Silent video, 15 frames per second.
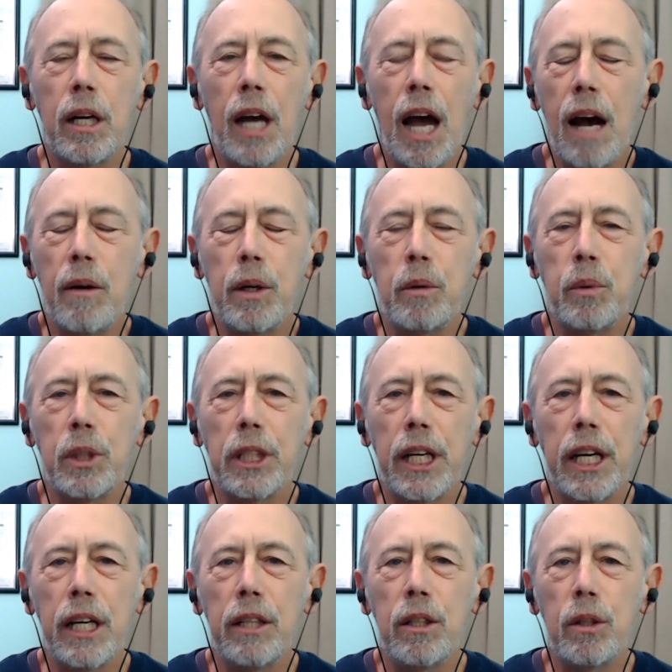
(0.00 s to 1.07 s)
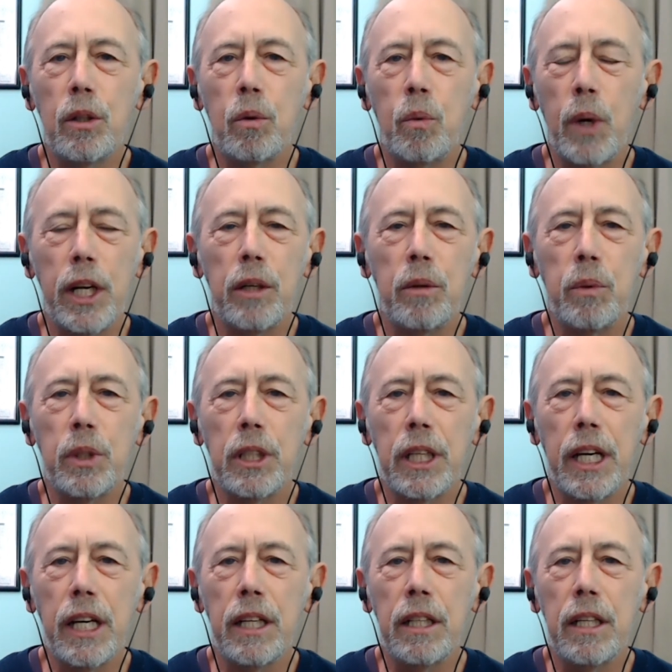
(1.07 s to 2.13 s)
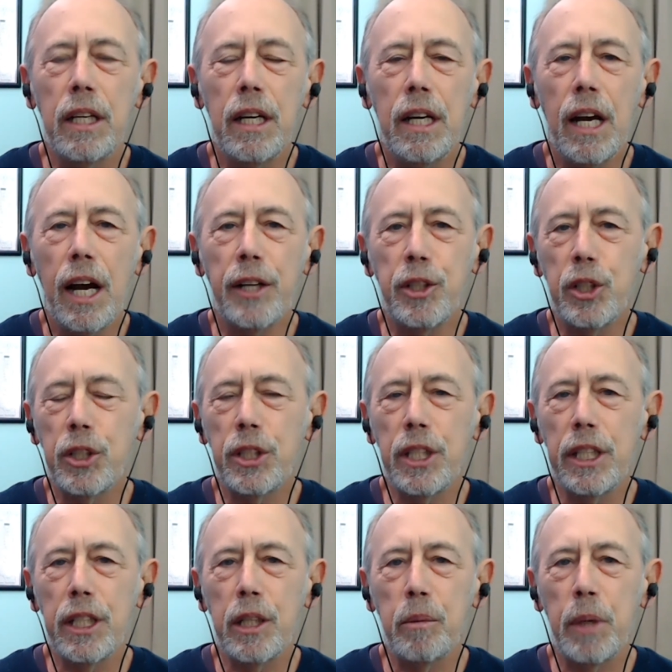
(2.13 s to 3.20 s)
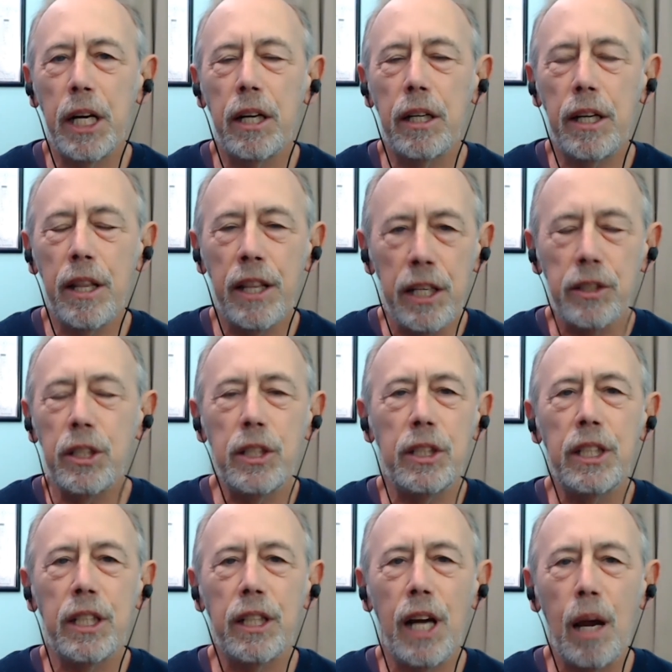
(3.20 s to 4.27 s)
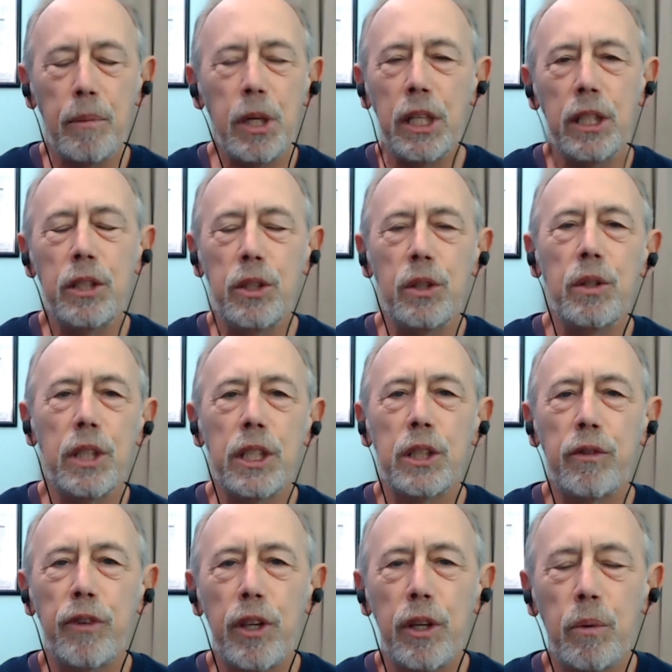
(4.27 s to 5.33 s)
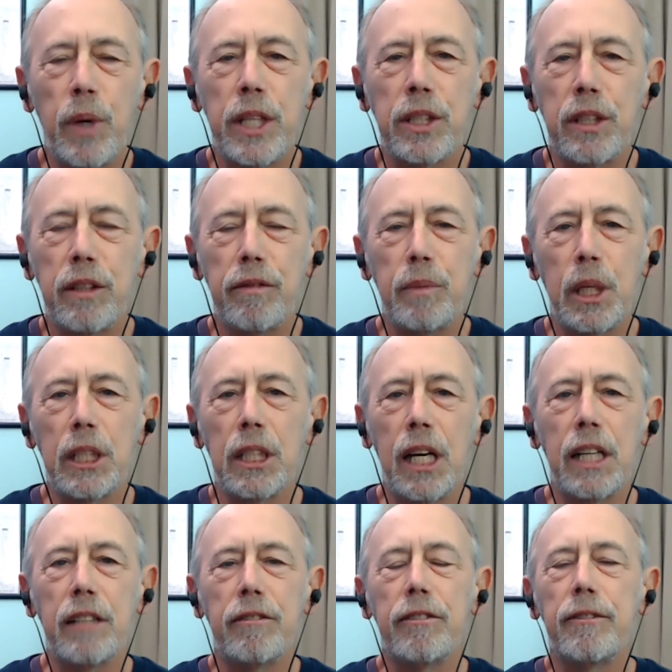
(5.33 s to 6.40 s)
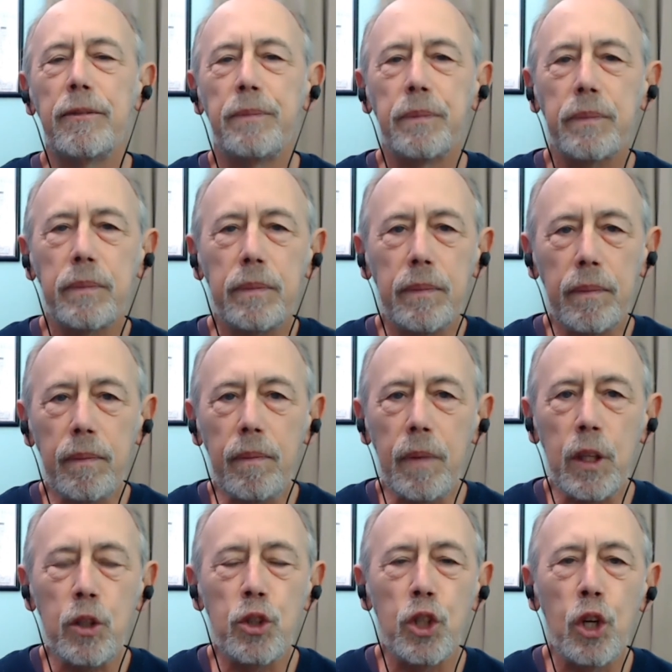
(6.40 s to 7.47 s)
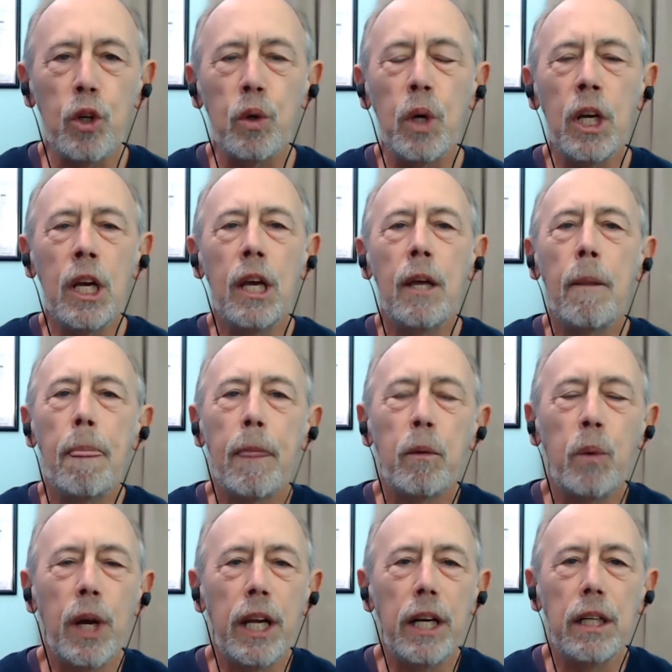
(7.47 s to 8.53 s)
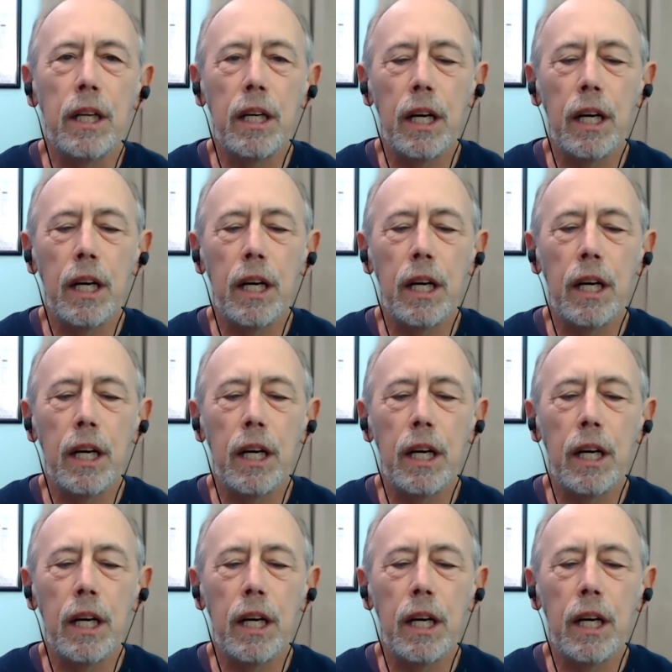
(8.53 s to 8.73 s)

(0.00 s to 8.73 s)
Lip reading: how it will end or when it will end. I just think about, this is it. I'm going to do this for the rest of my life. So when